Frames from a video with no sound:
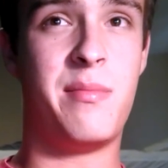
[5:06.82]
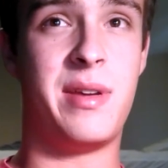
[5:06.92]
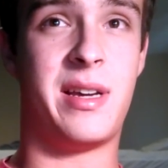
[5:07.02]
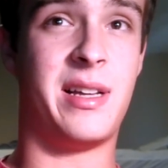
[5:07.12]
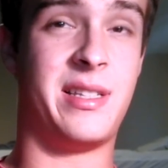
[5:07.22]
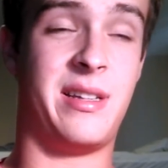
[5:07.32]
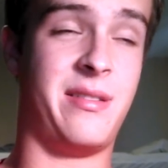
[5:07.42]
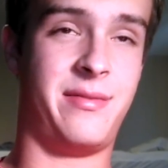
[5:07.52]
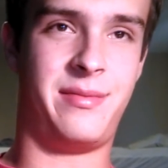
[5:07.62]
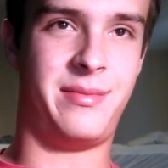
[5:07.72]
because
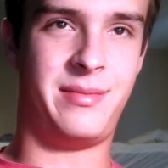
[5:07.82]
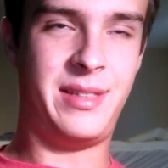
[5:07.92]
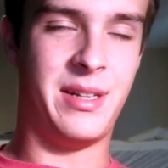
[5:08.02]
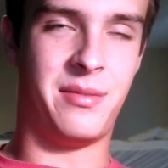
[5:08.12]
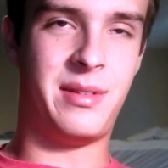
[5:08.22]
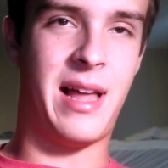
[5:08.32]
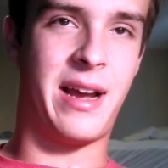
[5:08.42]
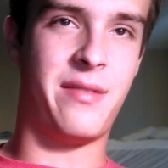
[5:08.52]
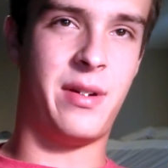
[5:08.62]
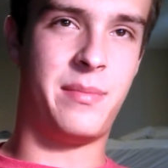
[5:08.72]
of,
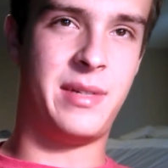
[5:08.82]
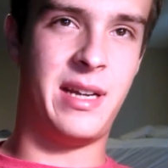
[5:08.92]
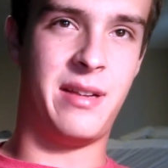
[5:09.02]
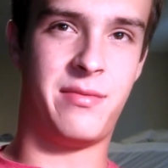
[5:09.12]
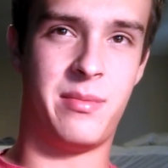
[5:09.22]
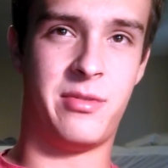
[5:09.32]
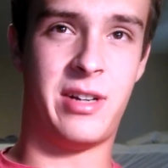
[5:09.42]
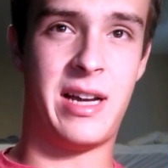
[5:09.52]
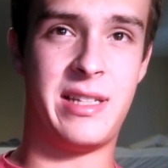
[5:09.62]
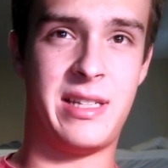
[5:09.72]
lack of updating from
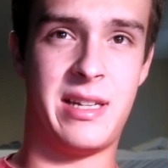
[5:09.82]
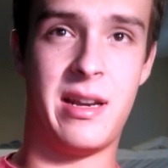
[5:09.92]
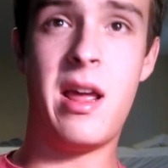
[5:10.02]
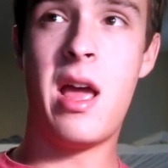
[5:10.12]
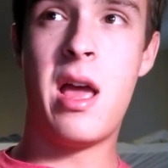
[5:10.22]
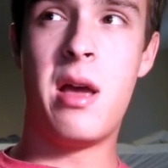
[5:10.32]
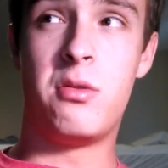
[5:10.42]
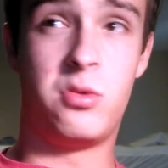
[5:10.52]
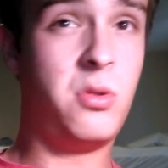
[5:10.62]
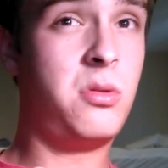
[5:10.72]
Verizon and
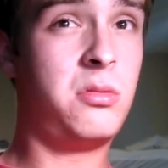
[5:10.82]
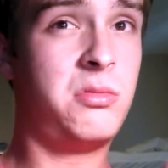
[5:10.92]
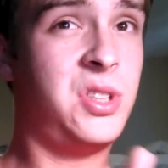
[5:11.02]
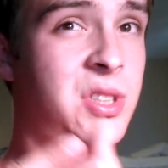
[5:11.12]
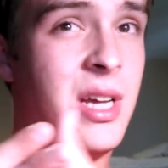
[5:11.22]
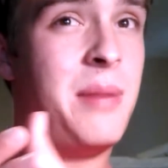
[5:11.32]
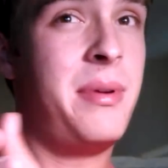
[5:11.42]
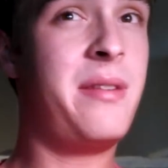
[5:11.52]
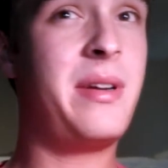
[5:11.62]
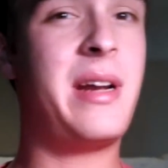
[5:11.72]
Google just not
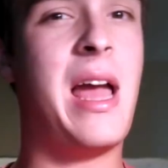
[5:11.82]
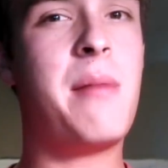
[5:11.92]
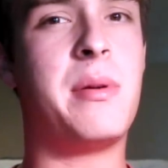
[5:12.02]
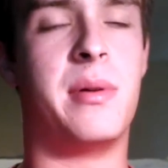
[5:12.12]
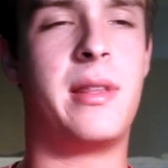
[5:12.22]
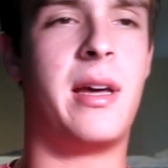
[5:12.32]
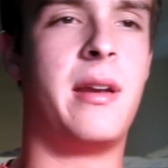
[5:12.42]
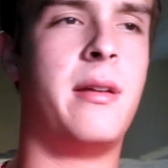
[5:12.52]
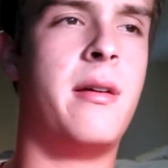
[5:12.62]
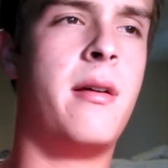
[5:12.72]
being very happy with that.